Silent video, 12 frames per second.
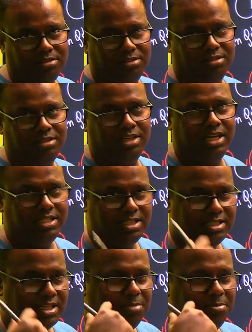Ladies and
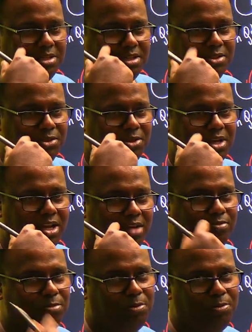gentlemen, do you have
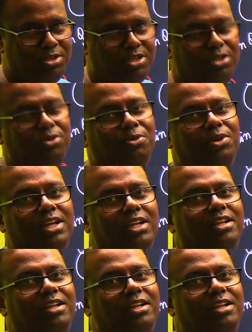the permission to go ahead?